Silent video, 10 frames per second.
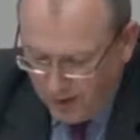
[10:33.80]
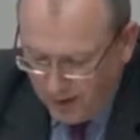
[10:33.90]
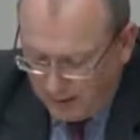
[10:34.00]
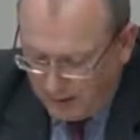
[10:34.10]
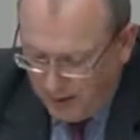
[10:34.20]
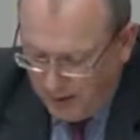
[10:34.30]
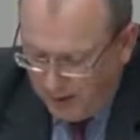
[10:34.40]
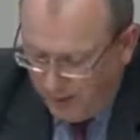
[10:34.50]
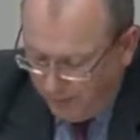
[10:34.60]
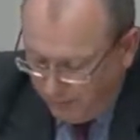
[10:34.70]
As I
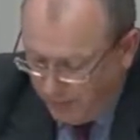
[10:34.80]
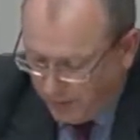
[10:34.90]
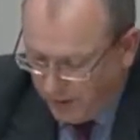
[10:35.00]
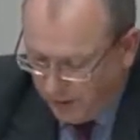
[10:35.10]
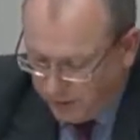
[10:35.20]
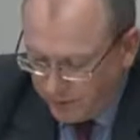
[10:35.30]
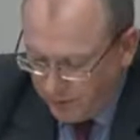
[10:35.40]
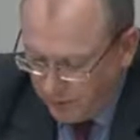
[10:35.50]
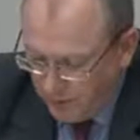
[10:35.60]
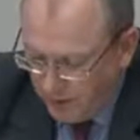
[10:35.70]
have detailed to
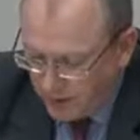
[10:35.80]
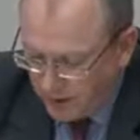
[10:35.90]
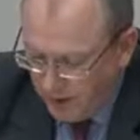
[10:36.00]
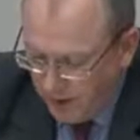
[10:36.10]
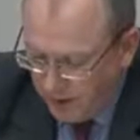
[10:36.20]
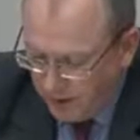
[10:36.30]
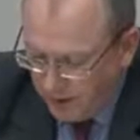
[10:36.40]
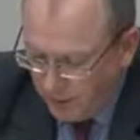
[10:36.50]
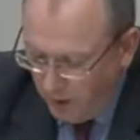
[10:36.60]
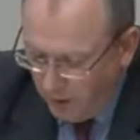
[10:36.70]
the committee in
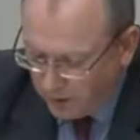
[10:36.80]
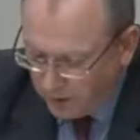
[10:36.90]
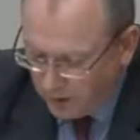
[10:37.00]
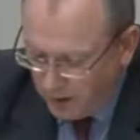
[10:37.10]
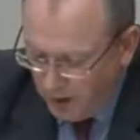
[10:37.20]
the past,